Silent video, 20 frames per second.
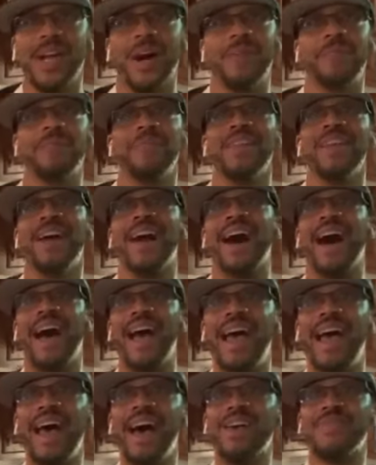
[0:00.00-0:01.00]
we got.
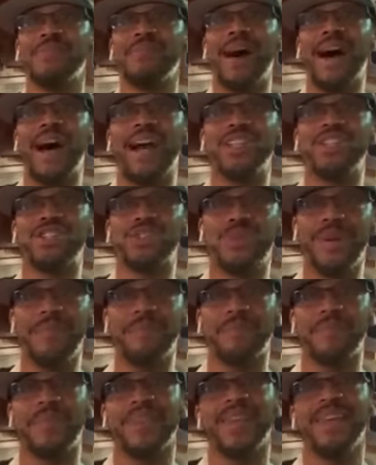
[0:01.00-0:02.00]
I have my
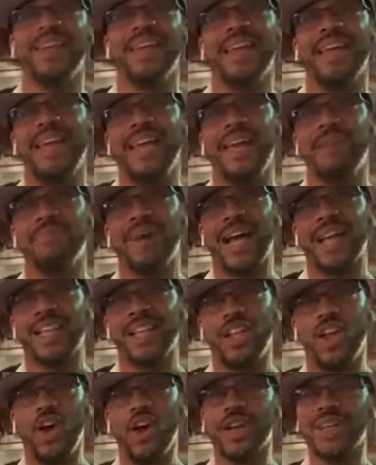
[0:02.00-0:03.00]
shrimp and my
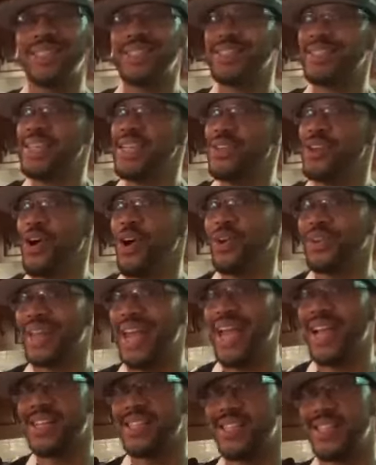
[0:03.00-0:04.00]

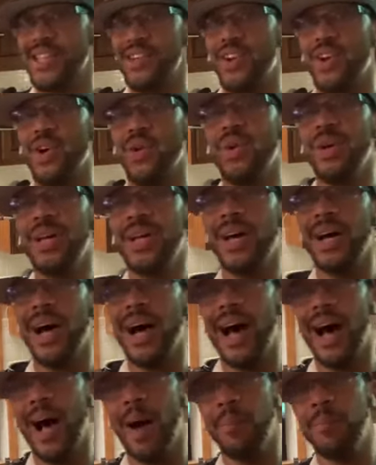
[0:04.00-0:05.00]
langostino, langostino
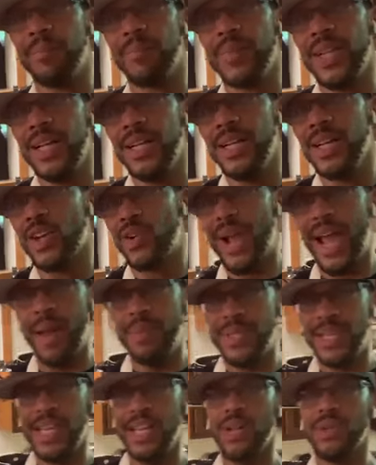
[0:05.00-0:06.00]
um,
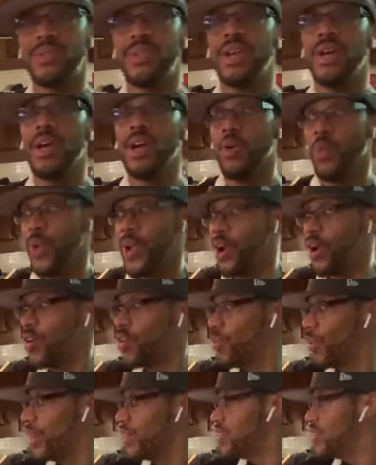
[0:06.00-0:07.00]
crab tails. We
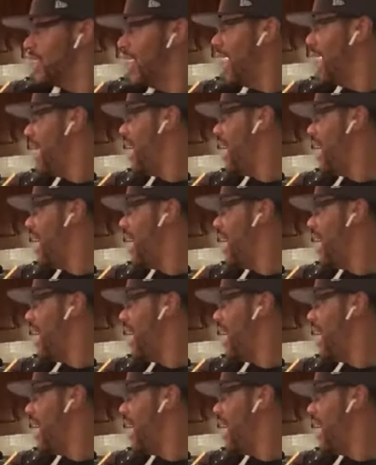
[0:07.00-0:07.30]
are going to